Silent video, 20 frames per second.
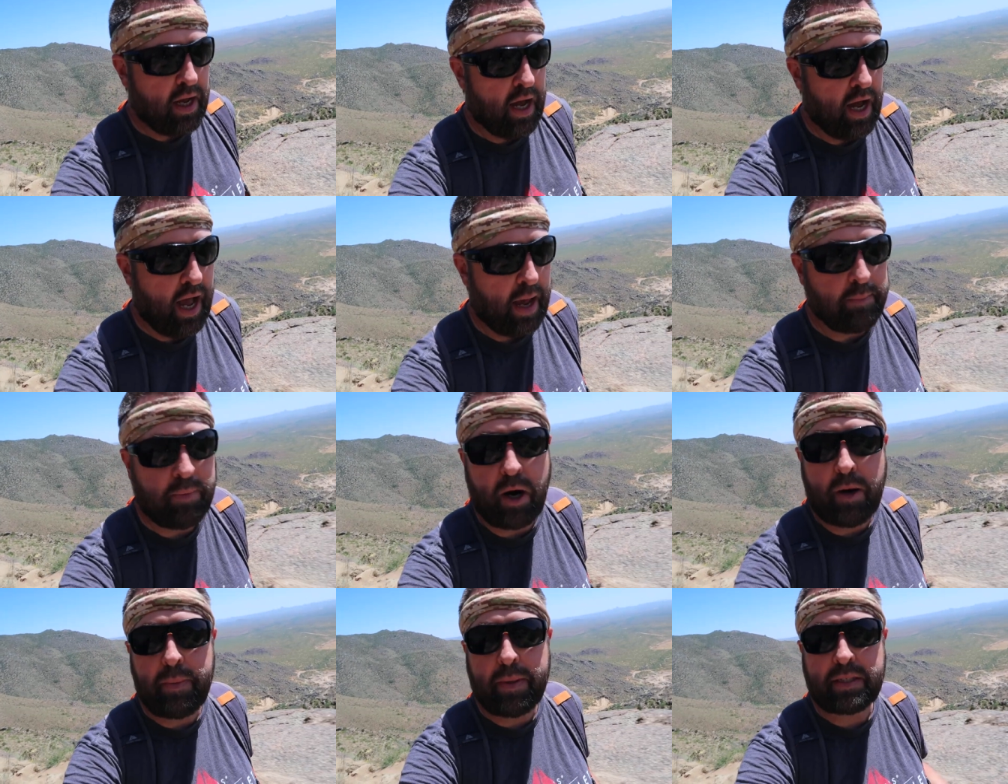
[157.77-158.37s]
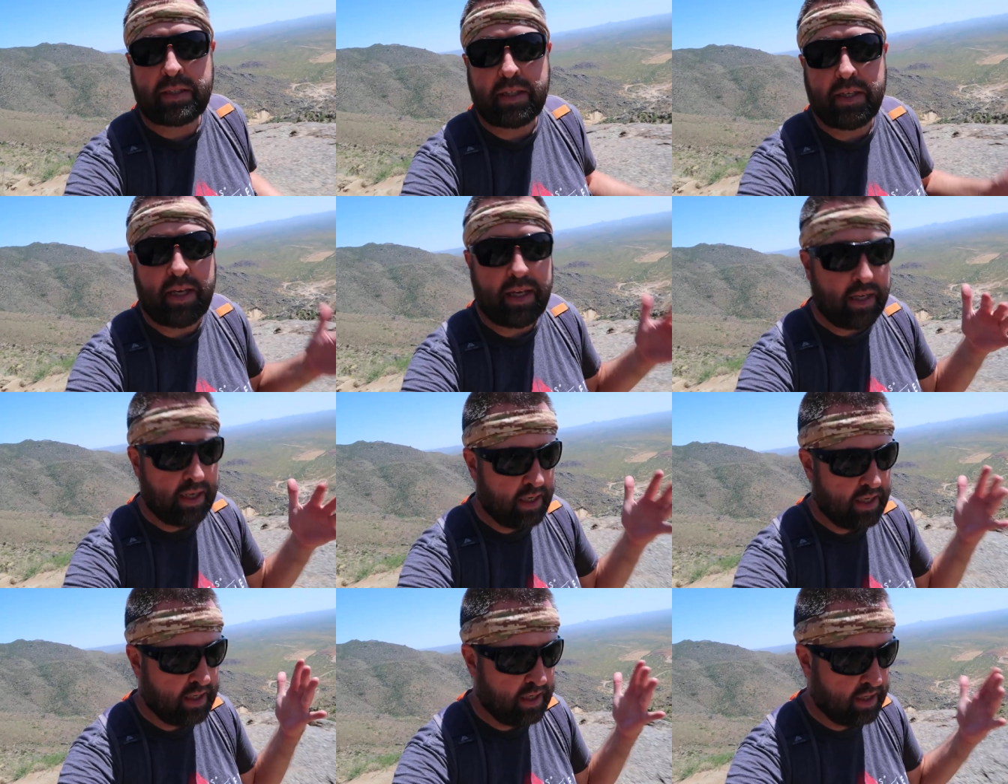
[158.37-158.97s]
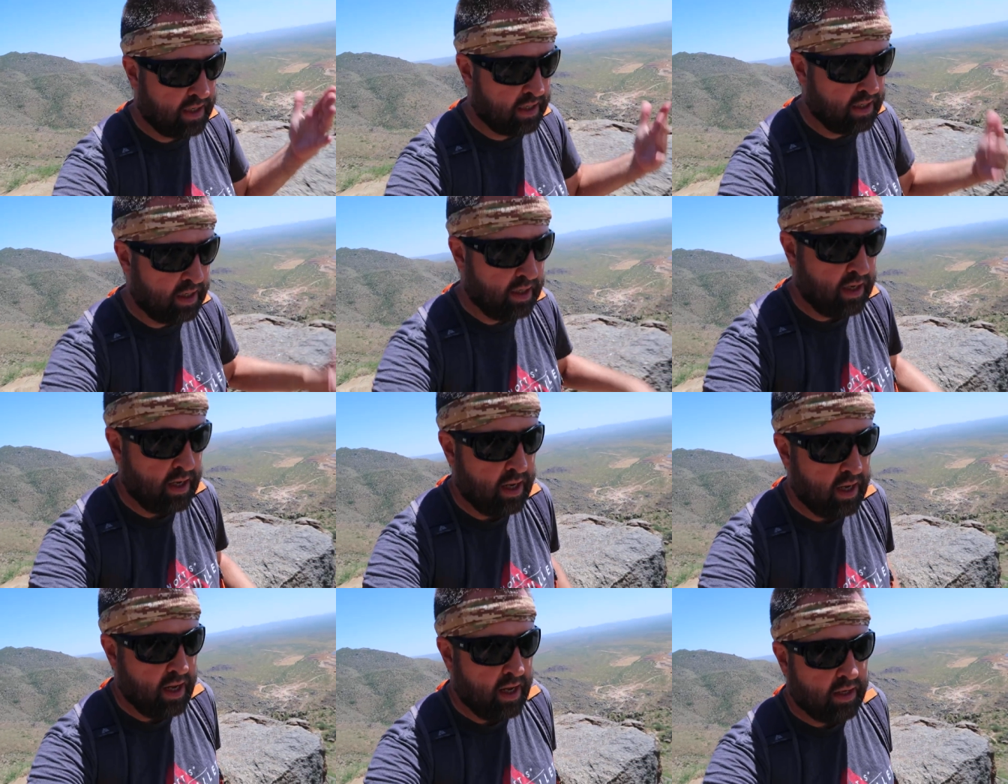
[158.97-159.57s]
I purposely
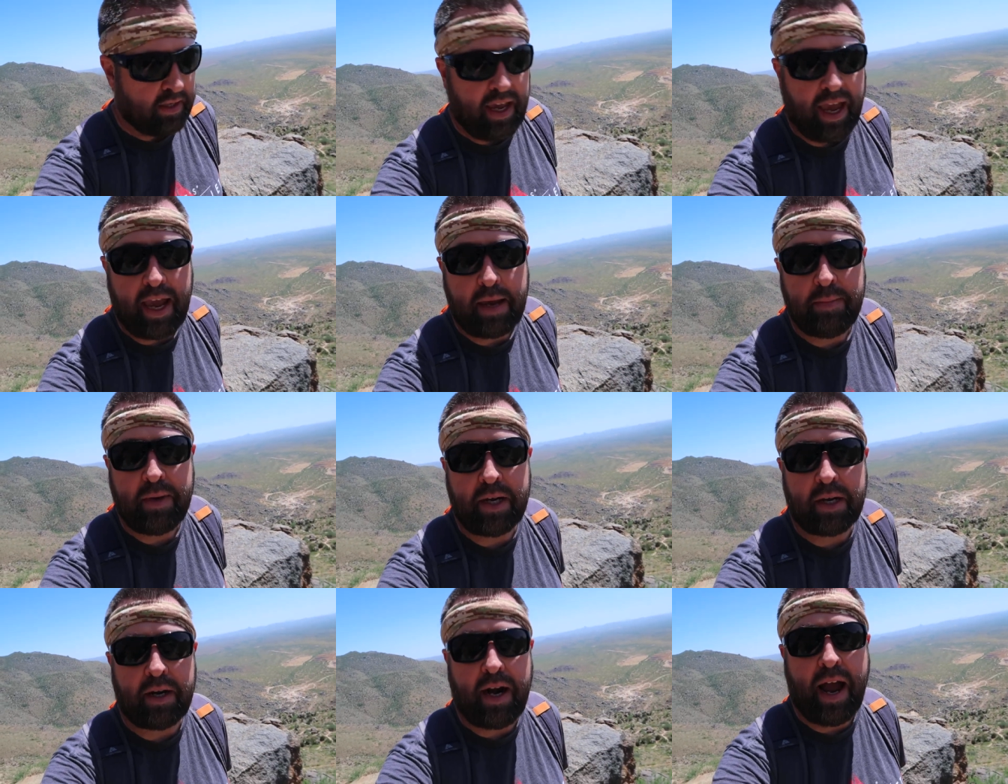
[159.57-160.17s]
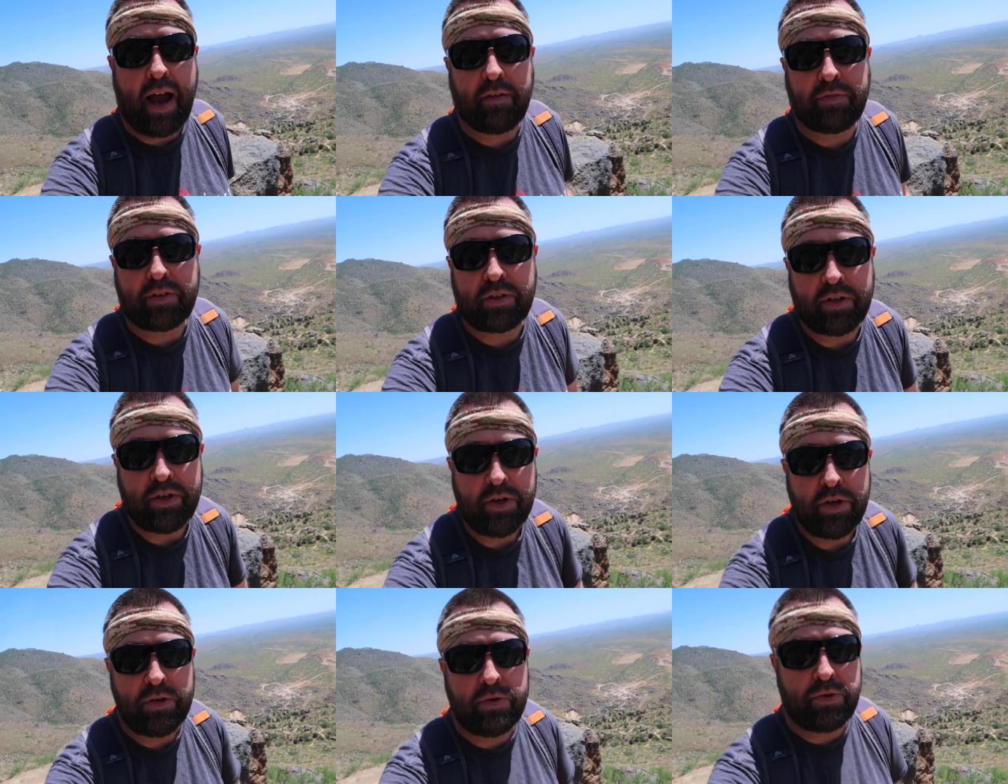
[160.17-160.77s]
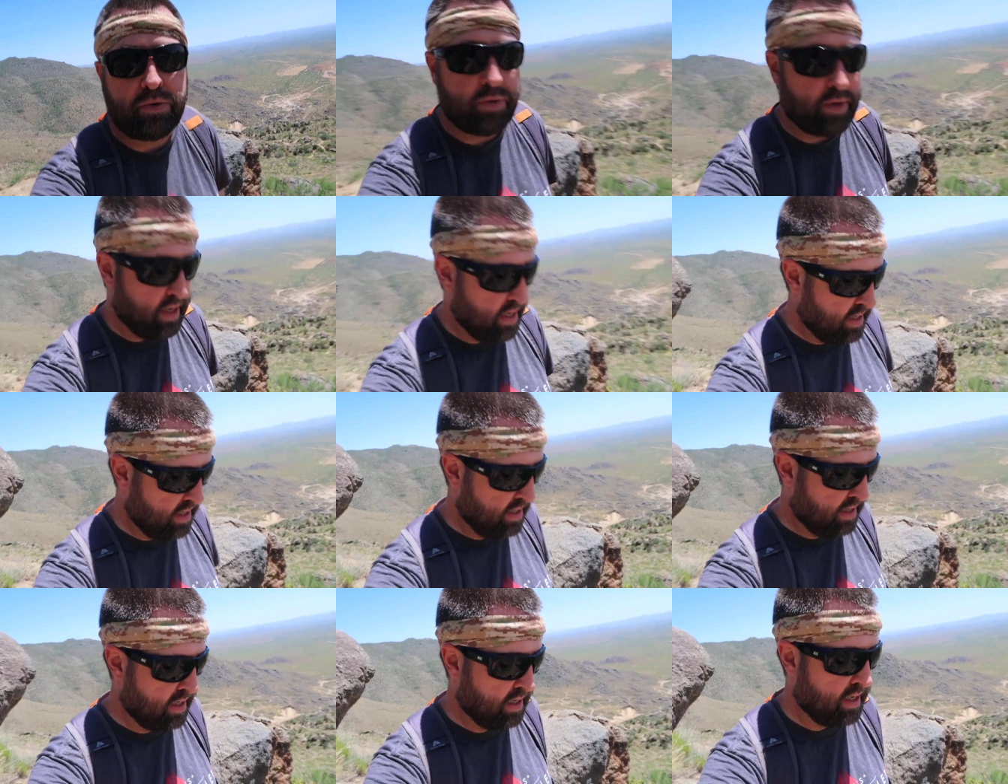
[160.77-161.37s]
came here afternoon.